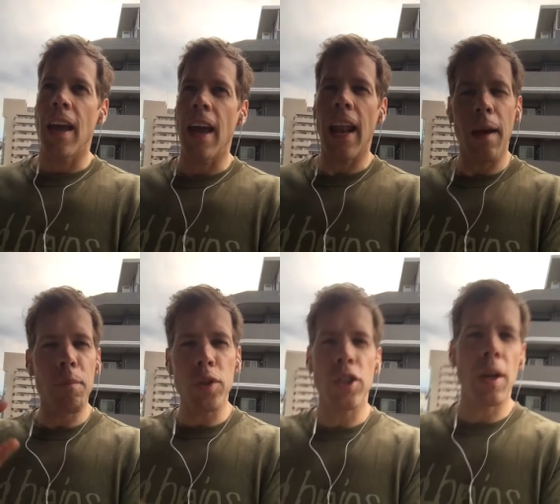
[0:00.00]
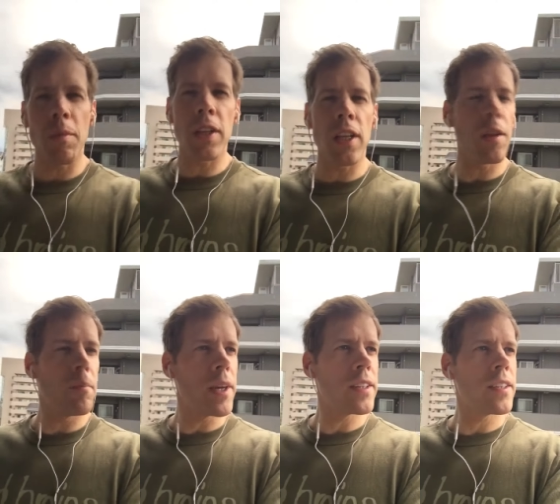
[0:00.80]
and I push him a little
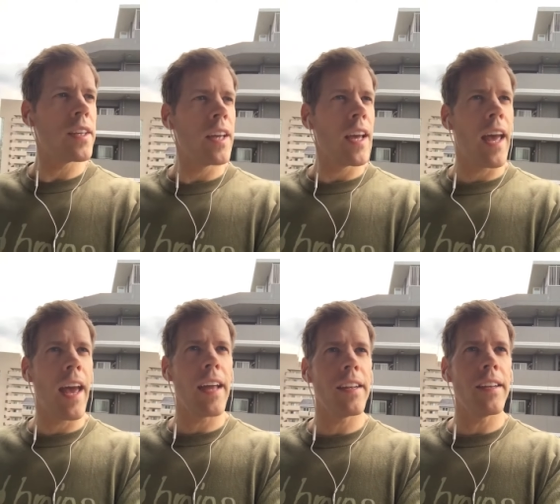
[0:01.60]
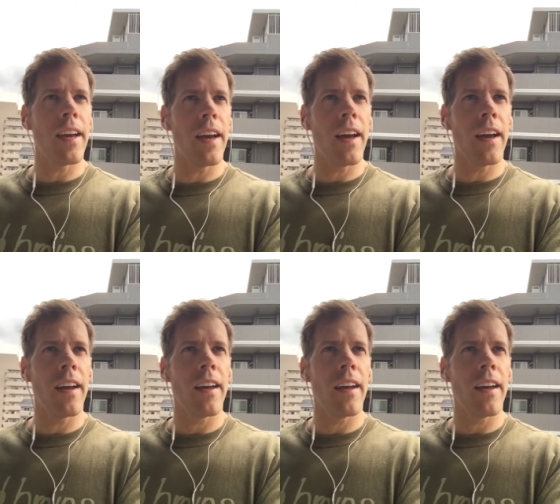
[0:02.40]
bit and uh,